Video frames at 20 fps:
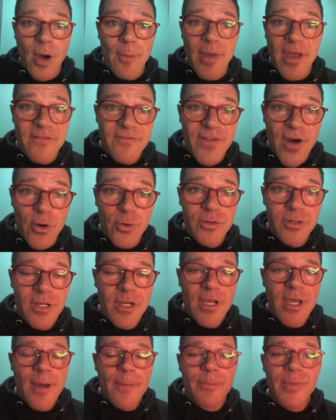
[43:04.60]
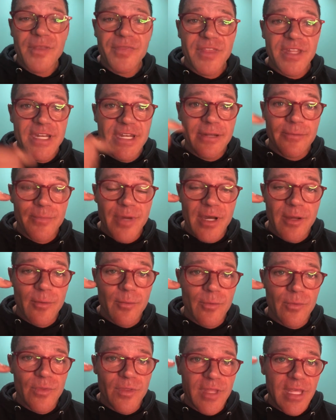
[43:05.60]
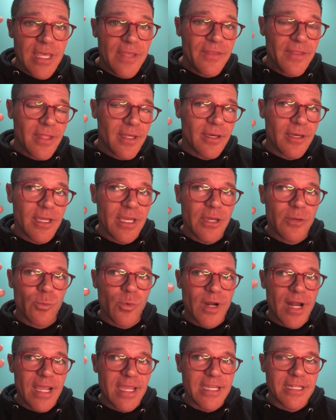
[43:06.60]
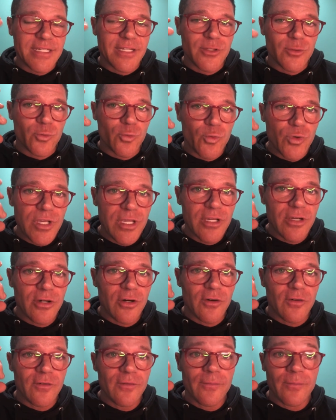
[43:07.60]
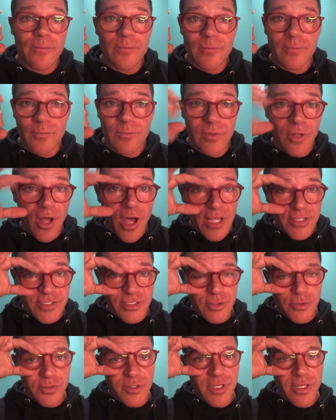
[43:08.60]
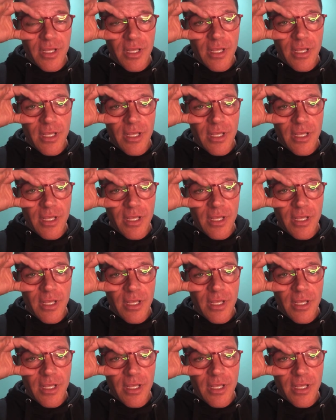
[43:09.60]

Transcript: my phone. But when I get to the real lawsuit